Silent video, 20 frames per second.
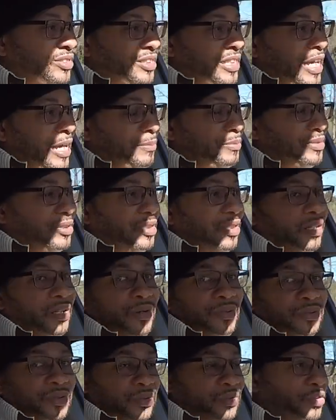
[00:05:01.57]
steps
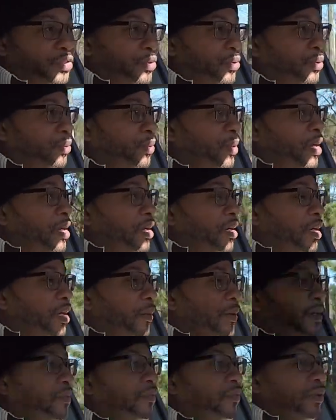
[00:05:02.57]
closer to
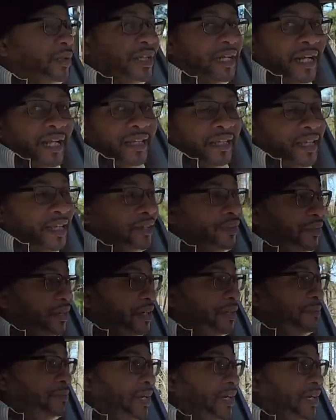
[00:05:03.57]
going fully electric